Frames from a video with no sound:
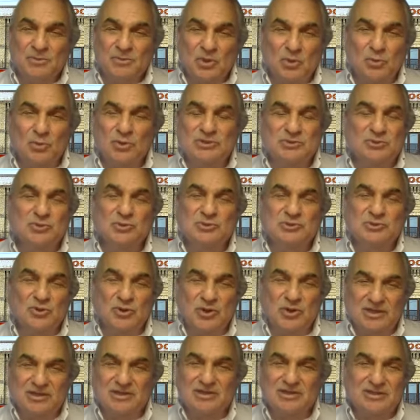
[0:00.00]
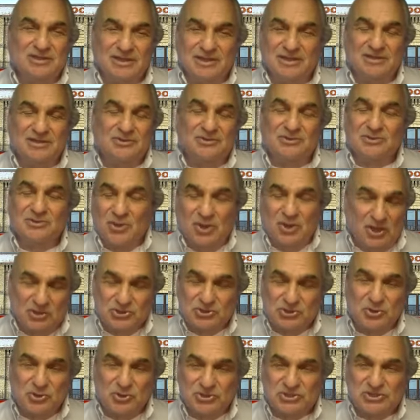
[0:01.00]
which was going to lead to all
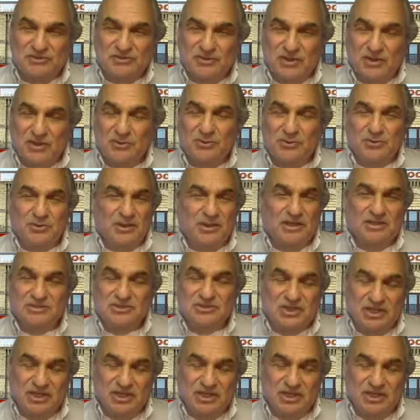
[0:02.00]
sorts of other things.